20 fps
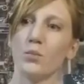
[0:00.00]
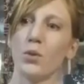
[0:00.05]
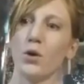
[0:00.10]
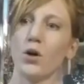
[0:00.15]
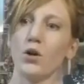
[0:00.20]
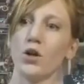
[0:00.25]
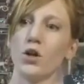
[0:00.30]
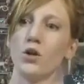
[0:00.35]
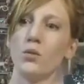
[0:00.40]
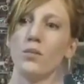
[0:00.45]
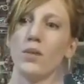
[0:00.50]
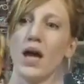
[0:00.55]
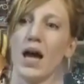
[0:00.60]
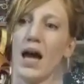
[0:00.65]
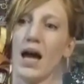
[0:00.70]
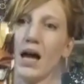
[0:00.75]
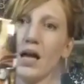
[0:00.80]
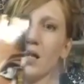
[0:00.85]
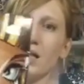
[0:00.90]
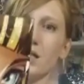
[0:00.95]
the bottom
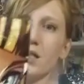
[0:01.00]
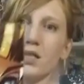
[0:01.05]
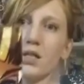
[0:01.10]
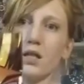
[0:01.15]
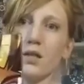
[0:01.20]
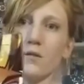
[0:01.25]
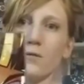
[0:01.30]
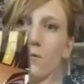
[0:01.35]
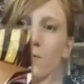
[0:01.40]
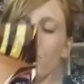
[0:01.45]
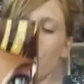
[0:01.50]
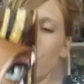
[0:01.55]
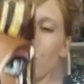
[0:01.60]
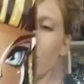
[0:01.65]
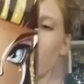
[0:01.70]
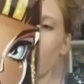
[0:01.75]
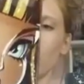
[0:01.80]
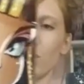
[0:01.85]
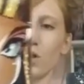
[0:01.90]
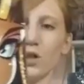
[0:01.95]
and the
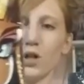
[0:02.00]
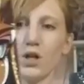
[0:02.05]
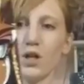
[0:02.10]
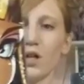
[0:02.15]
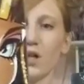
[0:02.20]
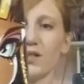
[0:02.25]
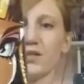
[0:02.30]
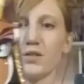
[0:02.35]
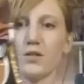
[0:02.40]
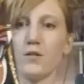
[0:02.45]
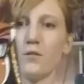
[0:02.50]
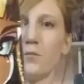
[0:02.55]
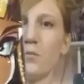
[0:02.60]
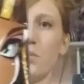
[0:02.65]
full sort